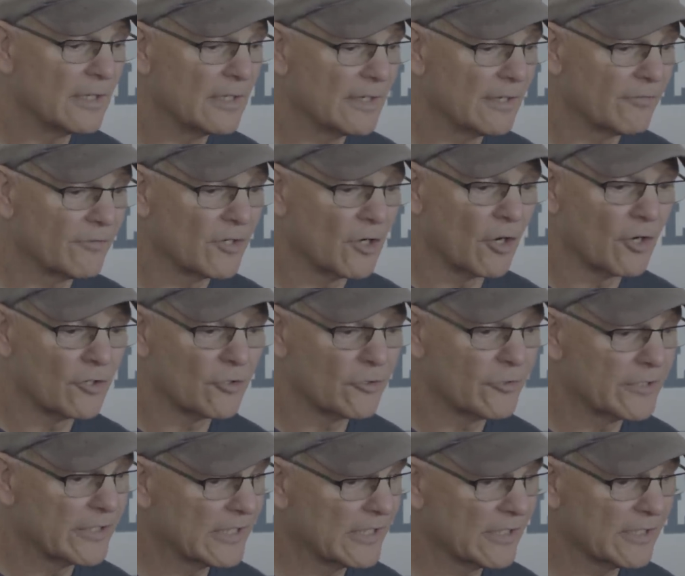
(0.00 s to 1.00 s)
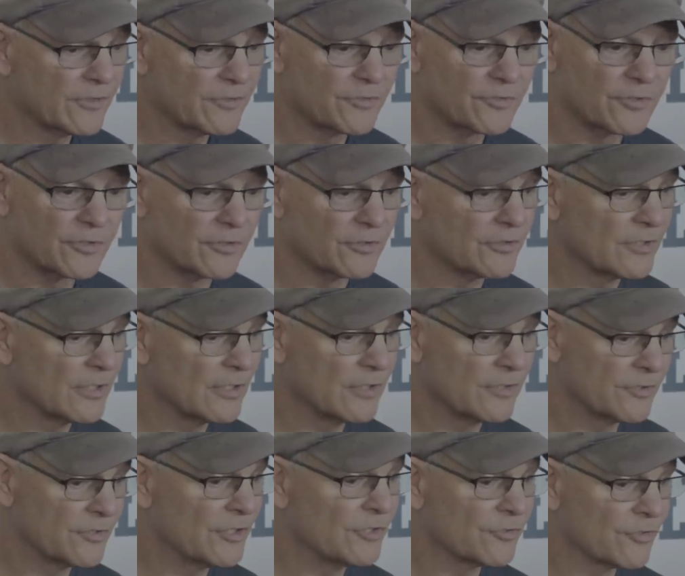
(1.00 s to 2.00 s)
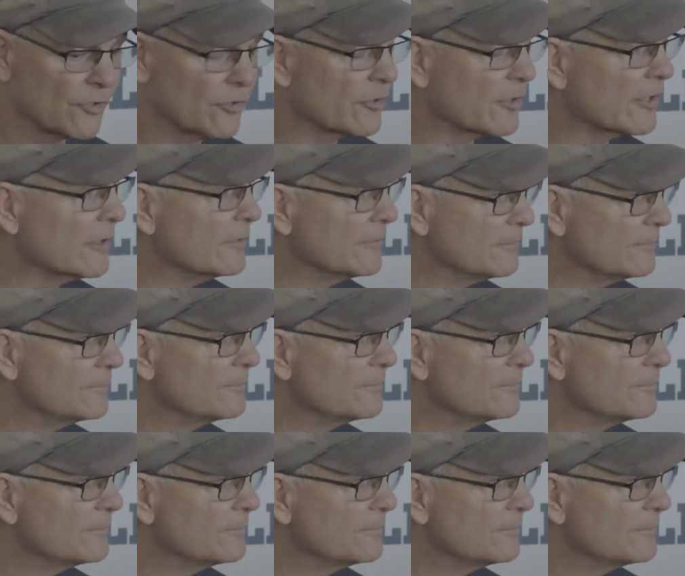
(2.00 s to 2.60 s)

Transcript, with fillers: every honor he gets is, is he's earned it.